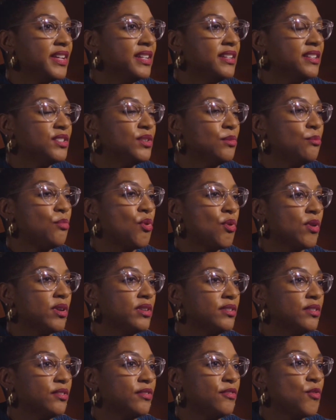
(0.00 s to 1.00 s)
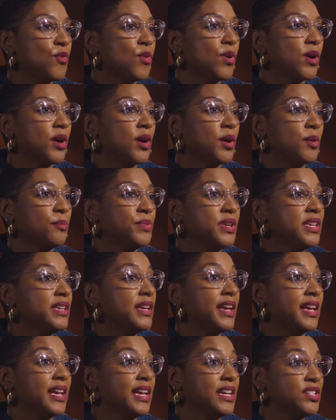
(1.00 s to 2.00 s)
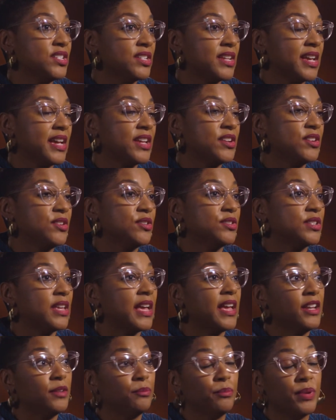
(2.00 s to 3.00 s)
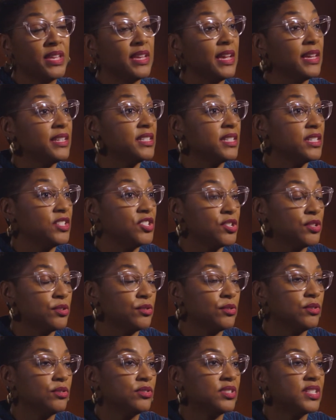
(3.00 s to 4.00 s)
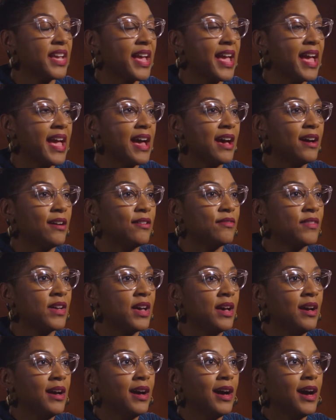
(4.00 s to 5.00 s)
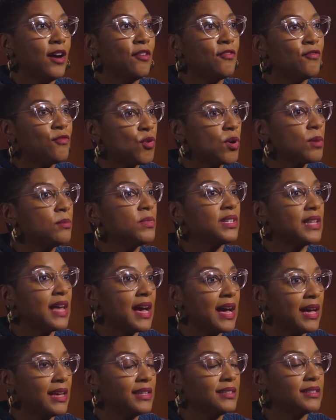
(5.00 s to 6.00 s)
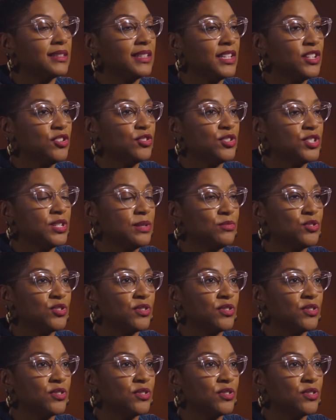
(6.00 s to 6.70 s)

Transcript: it is important for PA educators and PAs in general to have a formalized leadership